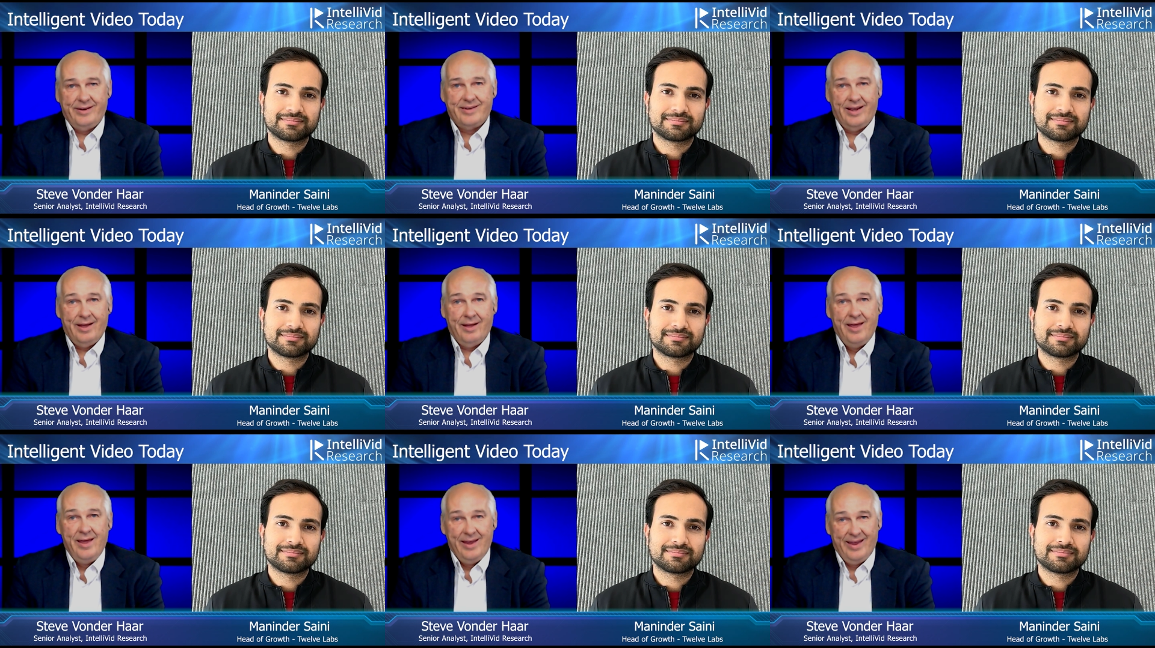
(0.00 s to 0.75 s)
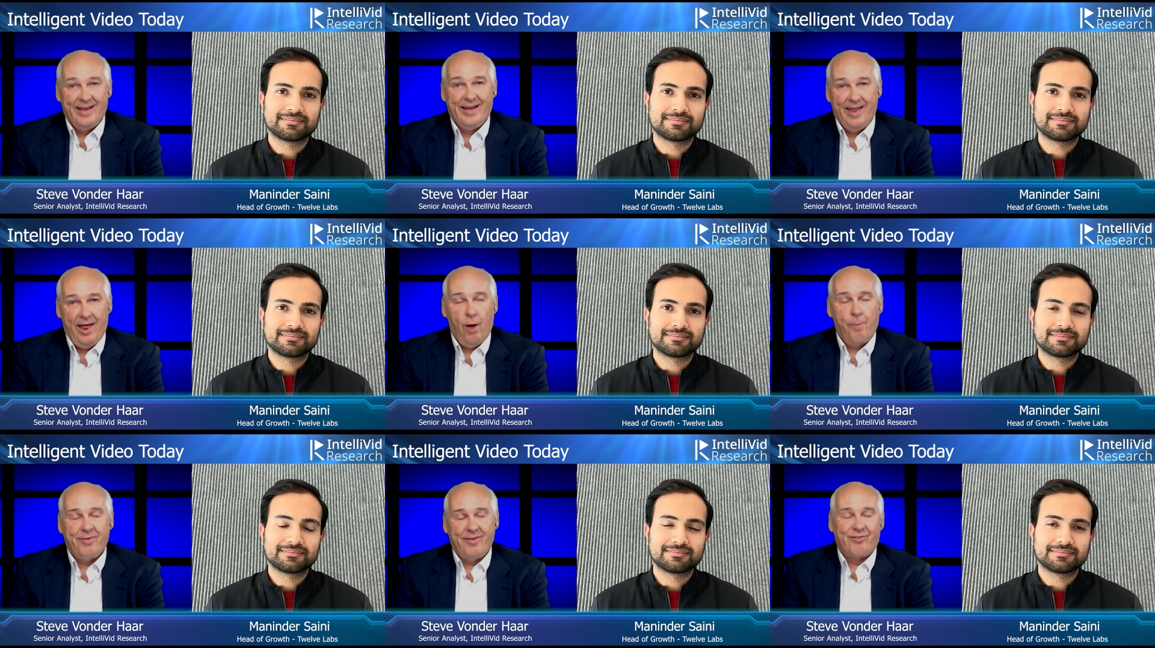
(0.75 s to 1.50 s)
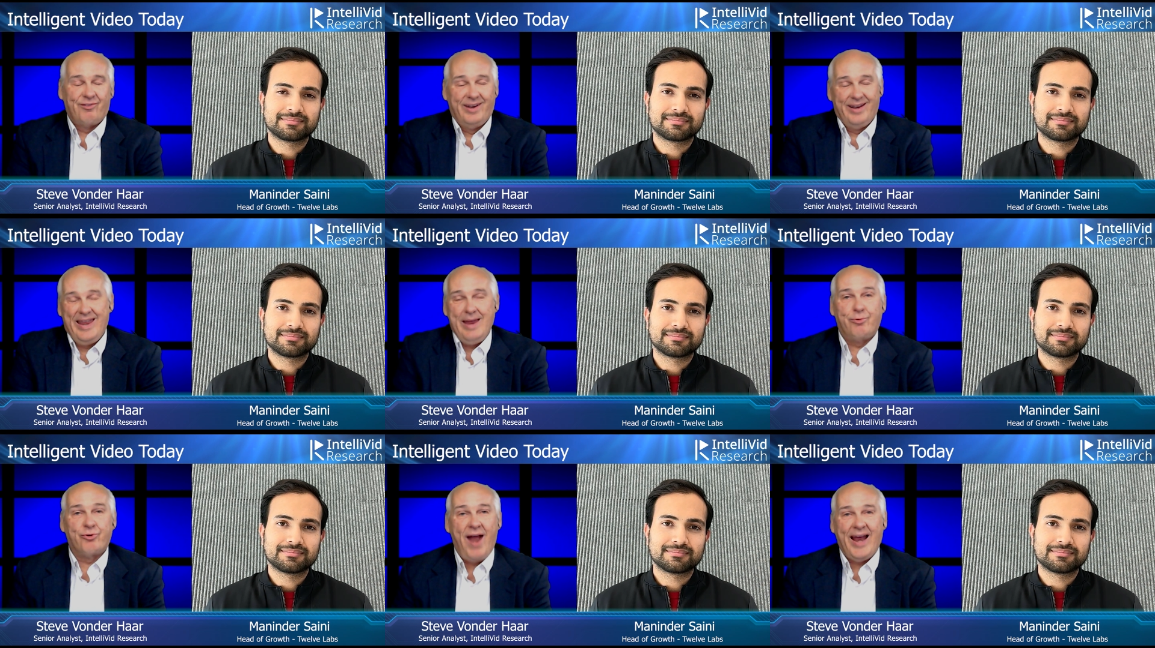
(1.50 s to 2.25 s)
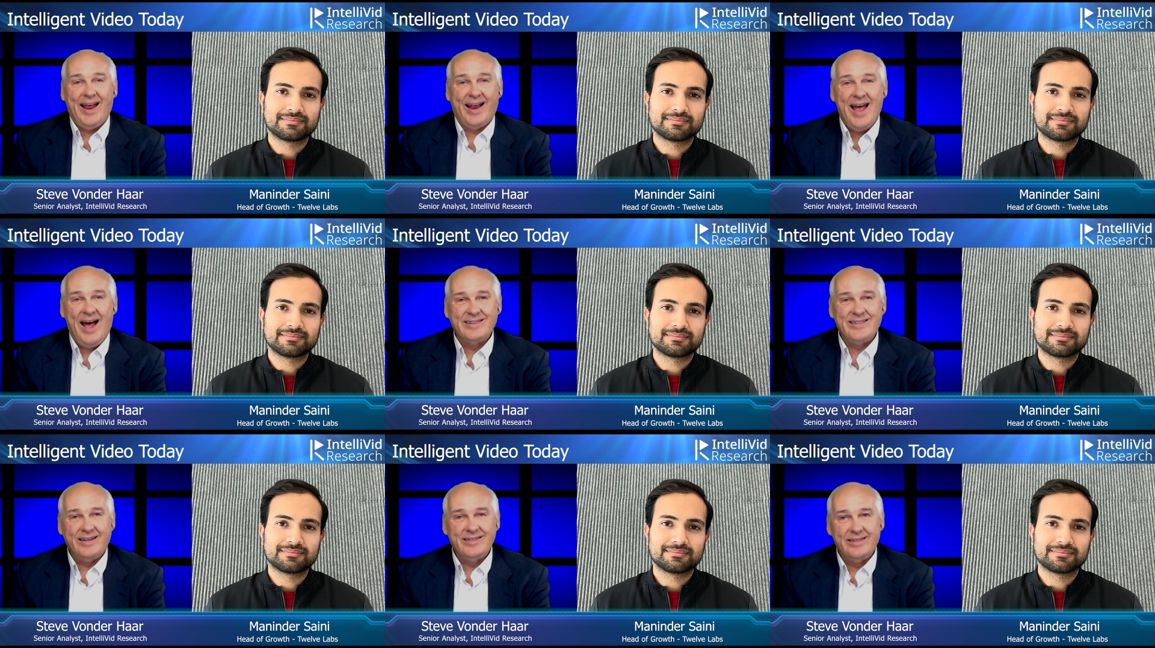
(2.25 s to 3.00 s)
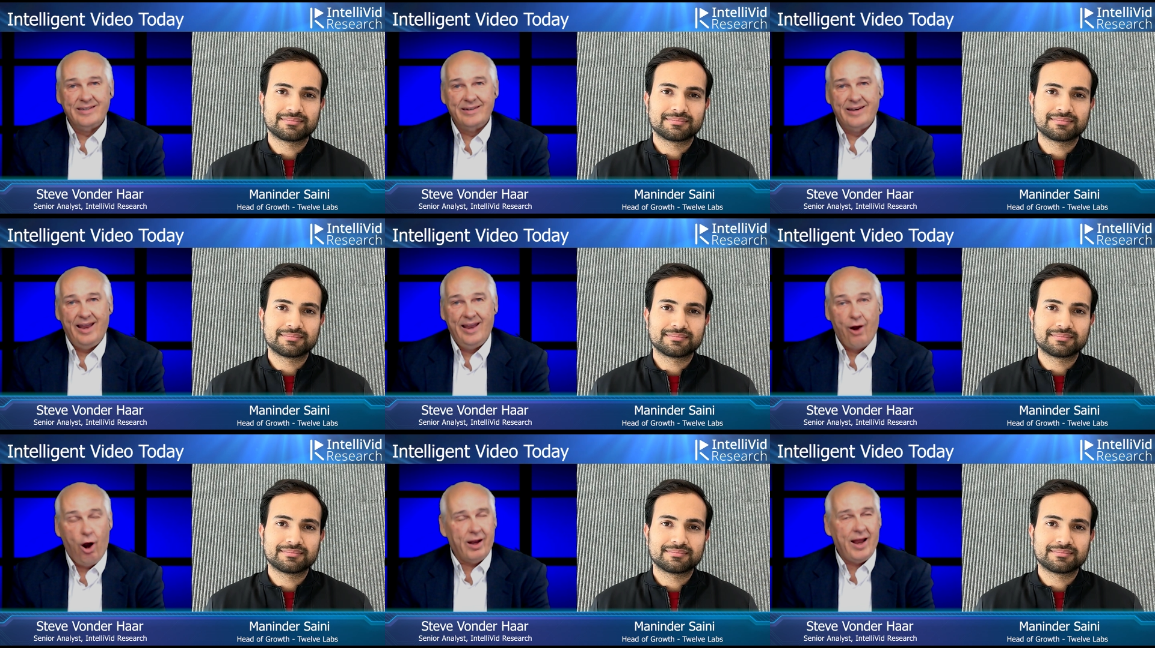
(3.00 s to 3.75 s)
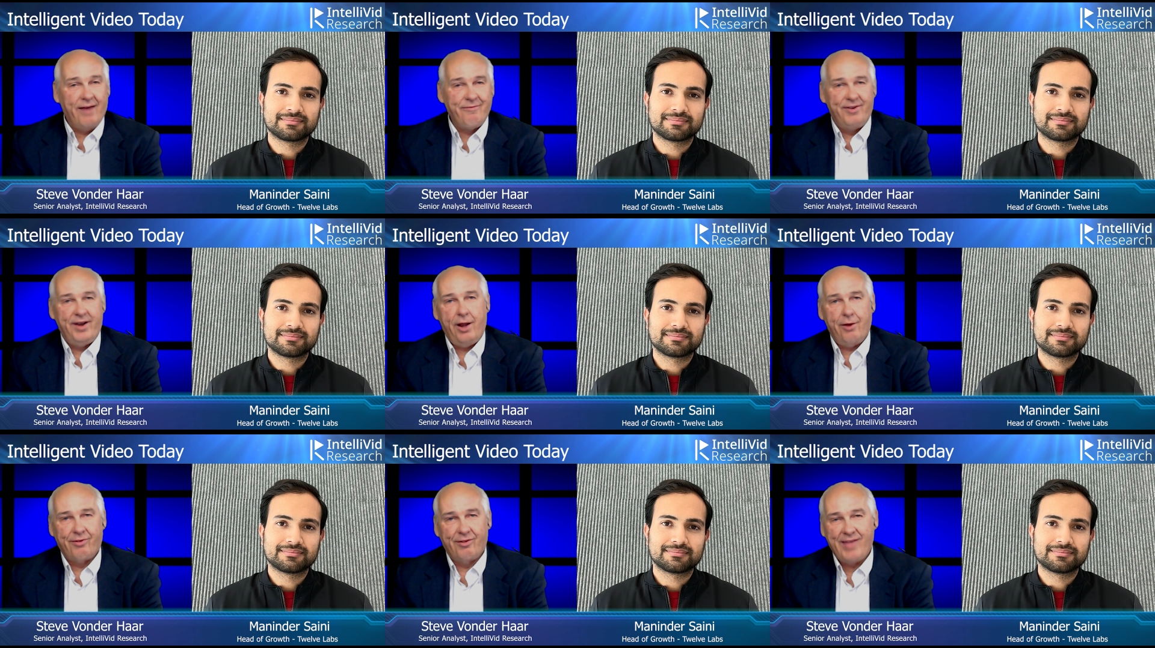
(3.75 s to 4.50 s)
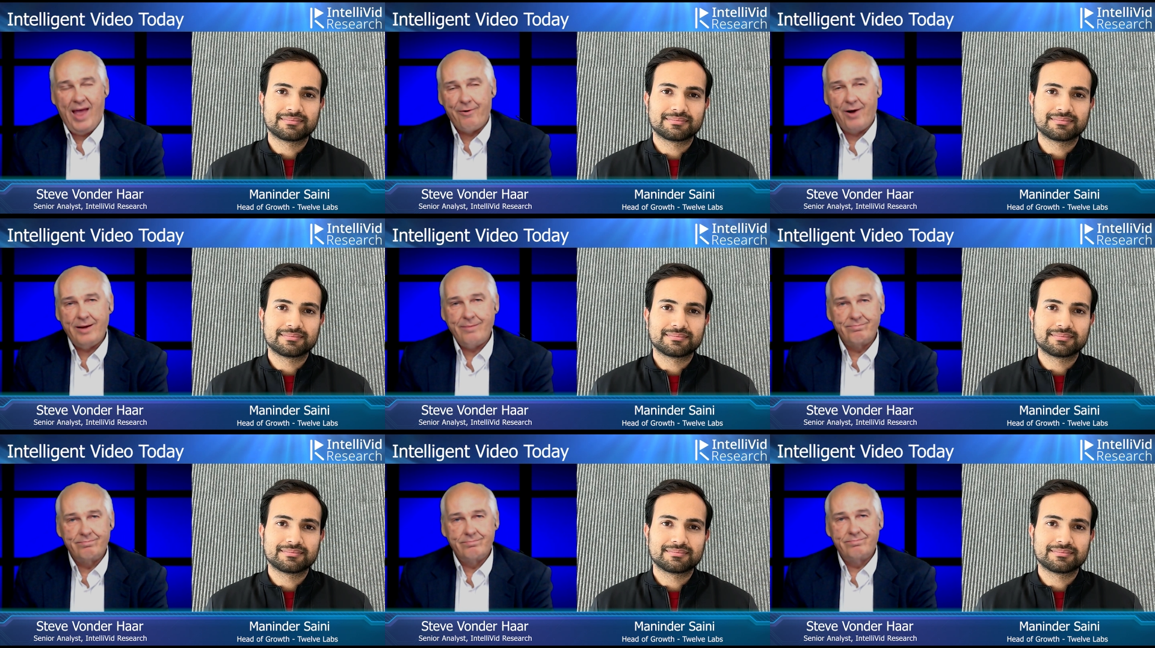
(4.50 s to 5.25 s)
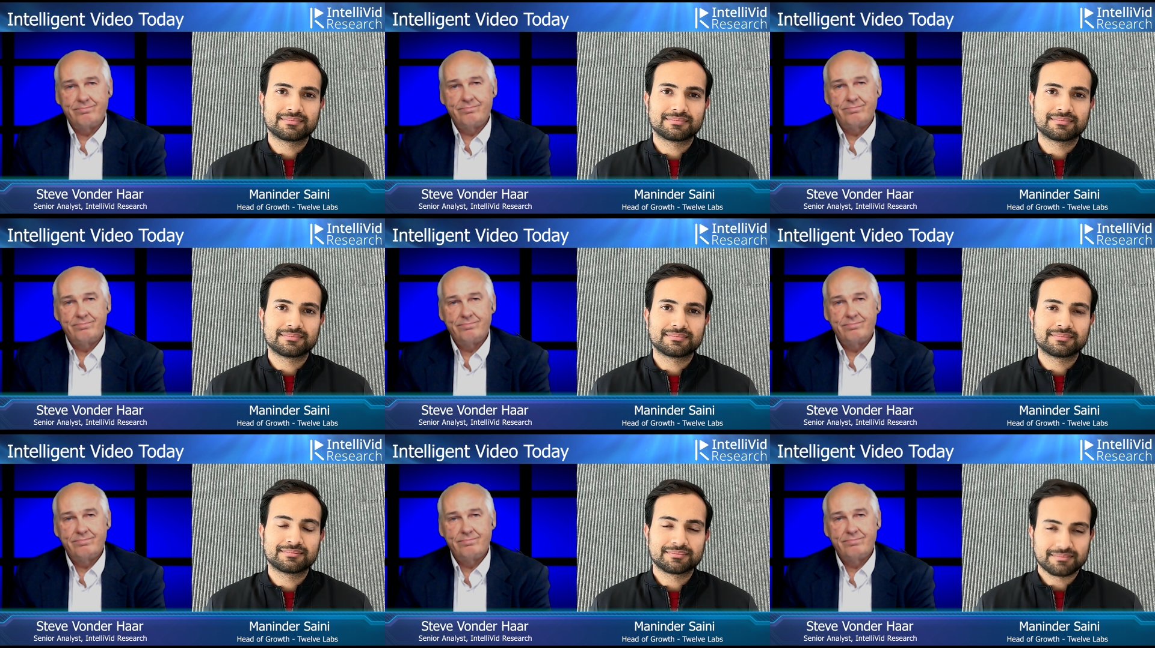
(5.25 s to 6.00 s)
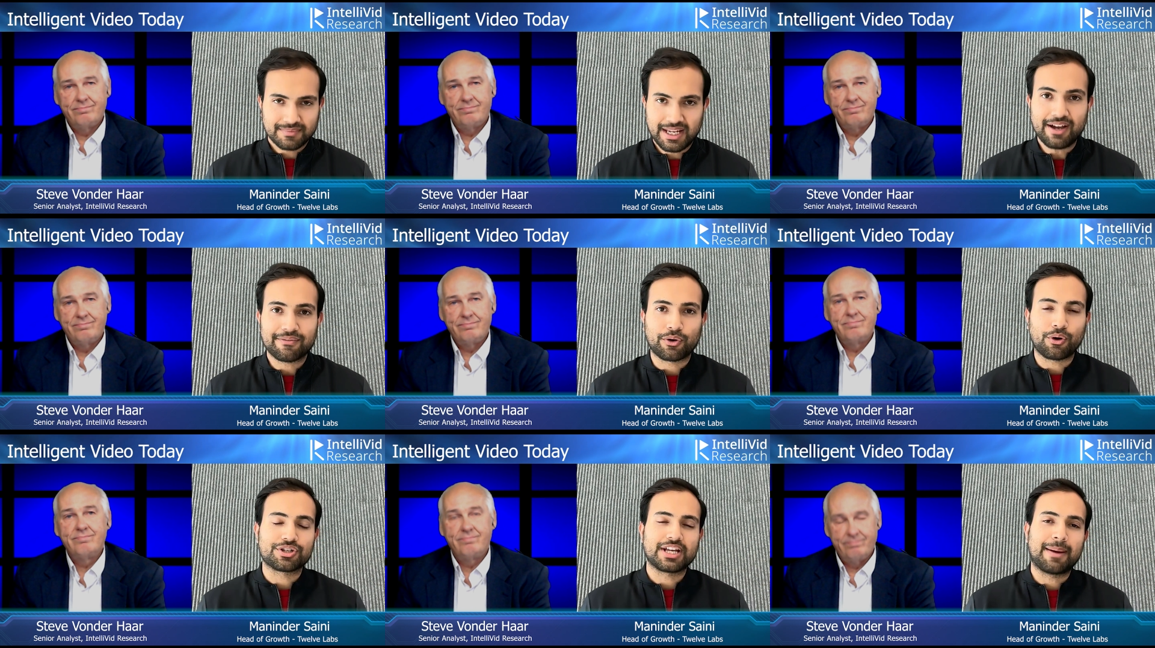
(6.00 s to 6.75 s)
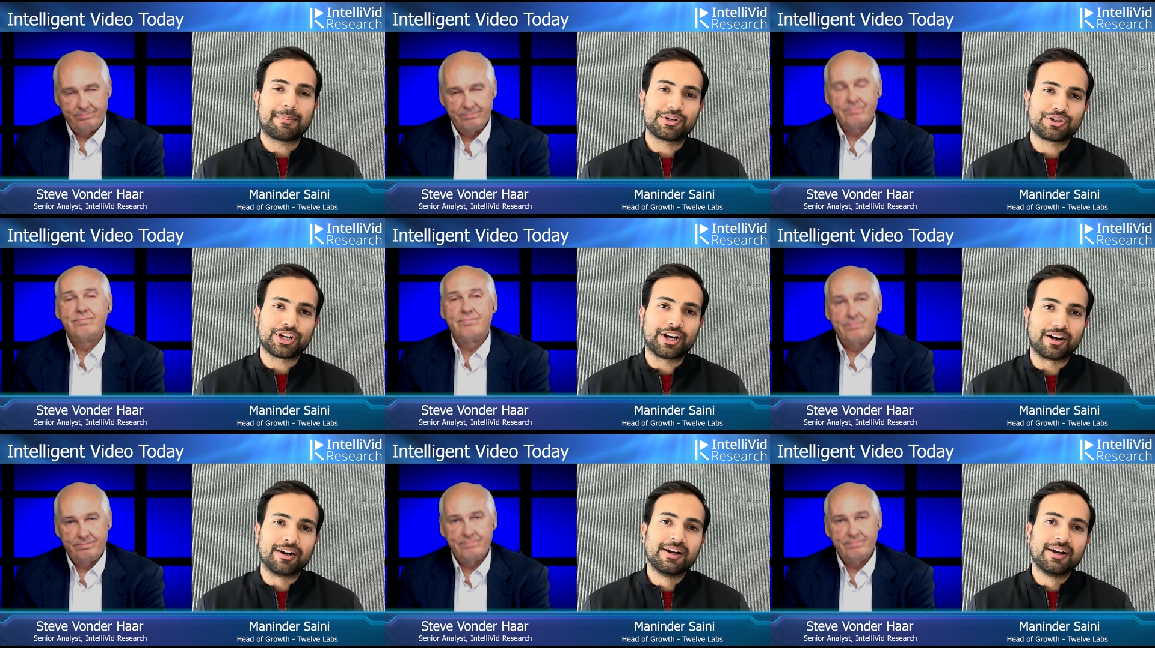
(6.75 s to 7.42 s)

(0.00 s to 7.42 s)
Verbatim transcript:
Speaker 1: that uh, uh, helps us keep track of content in, in archived videos. Is that right?
Speaker 2: Yeah, of course. Happy to share.